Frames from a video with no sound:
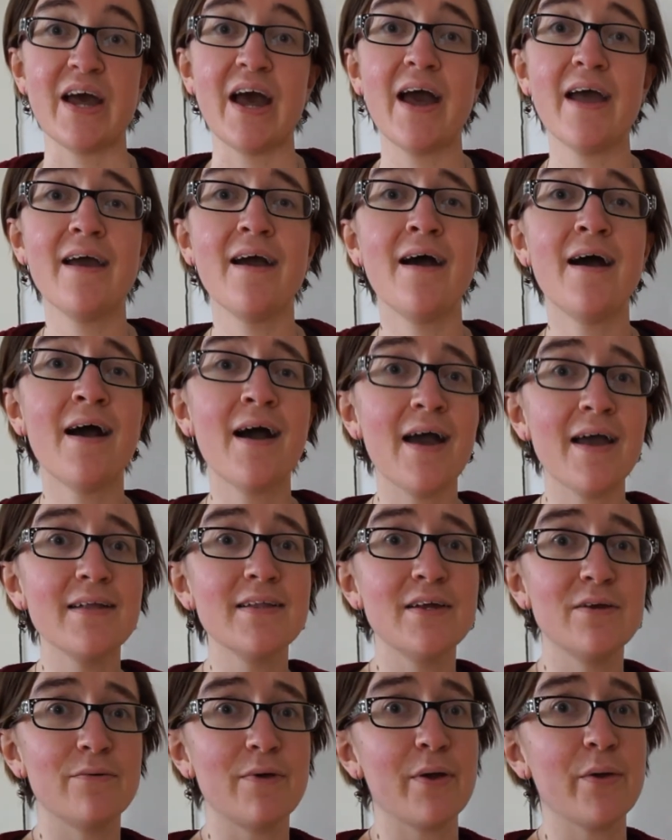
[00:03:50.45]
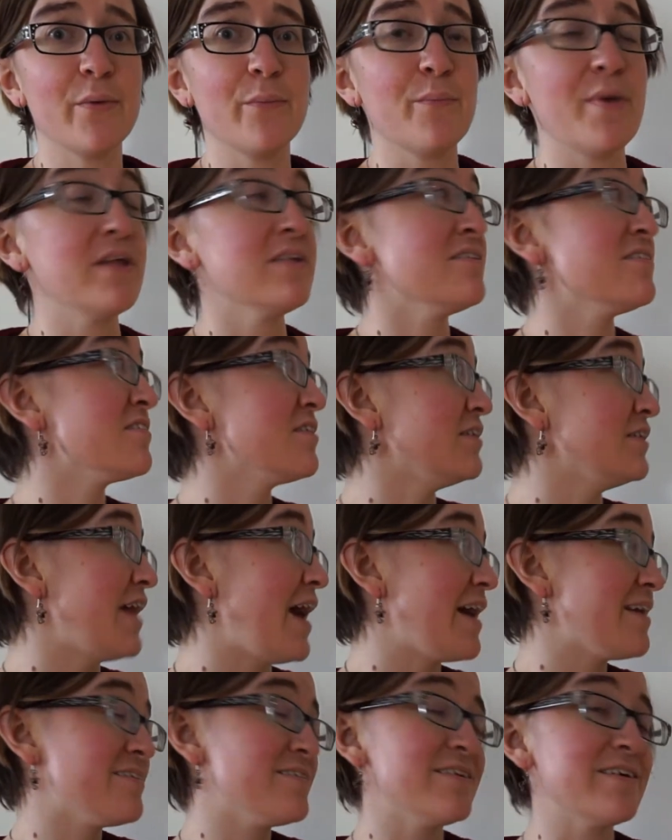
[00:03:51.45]
I highly recommend
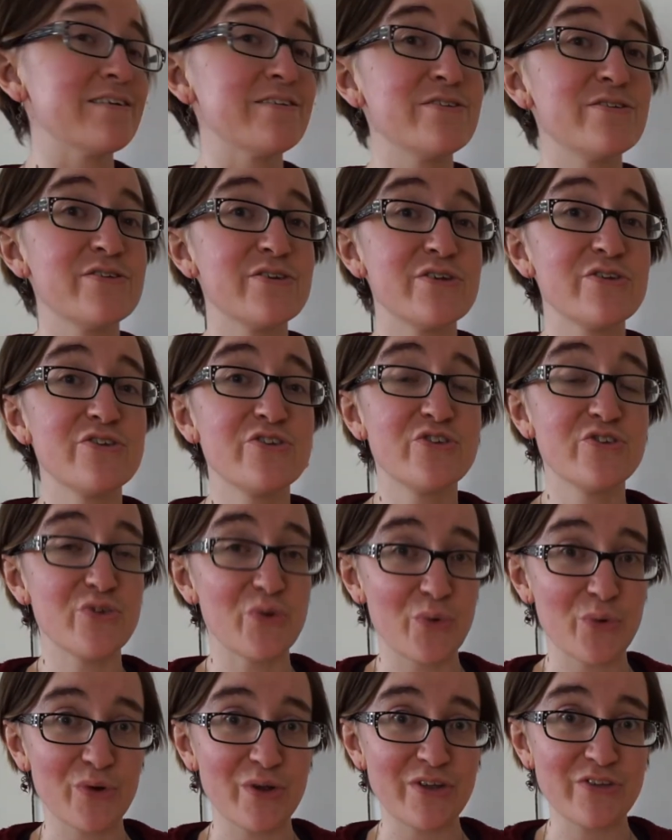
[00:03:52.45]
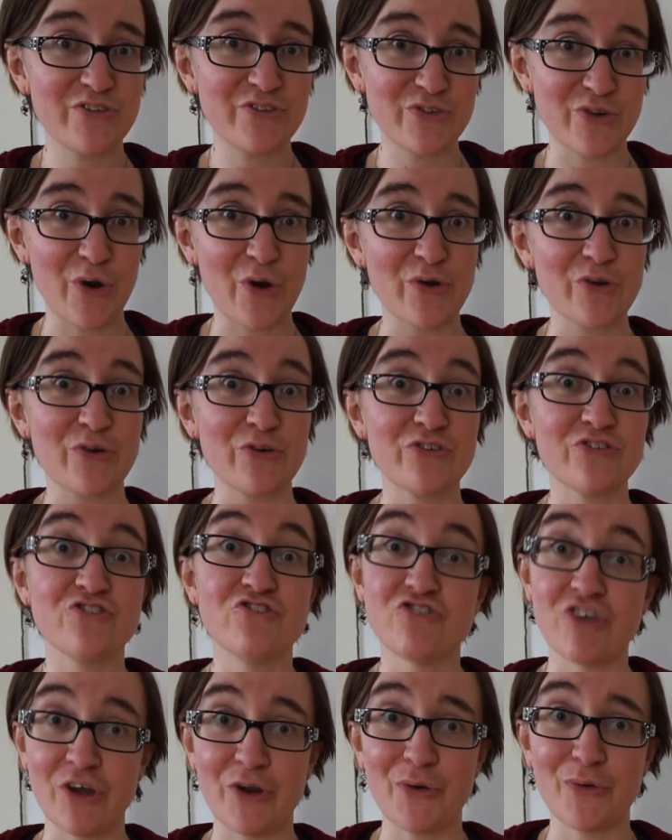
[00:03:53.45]
Scholastic's Story Starters
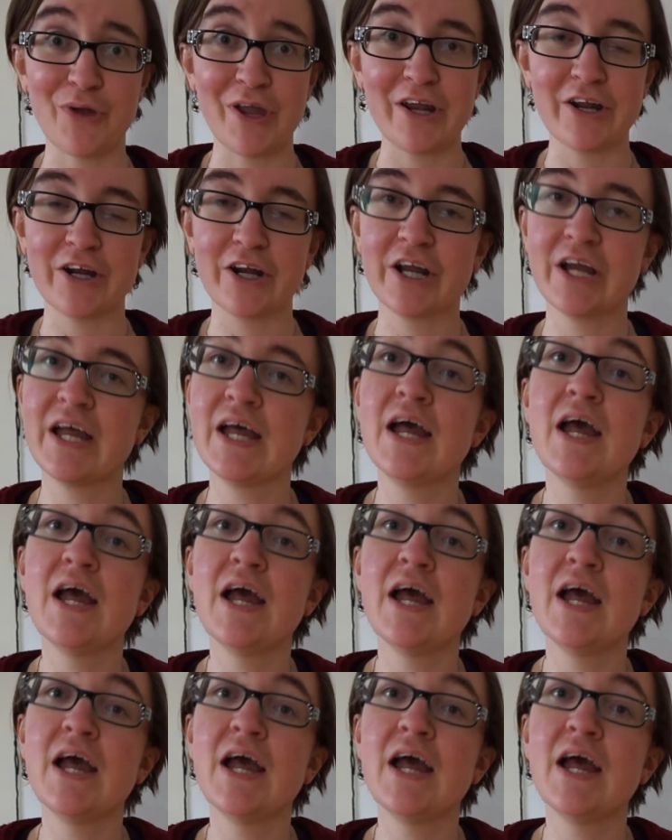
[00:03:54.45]
Generator.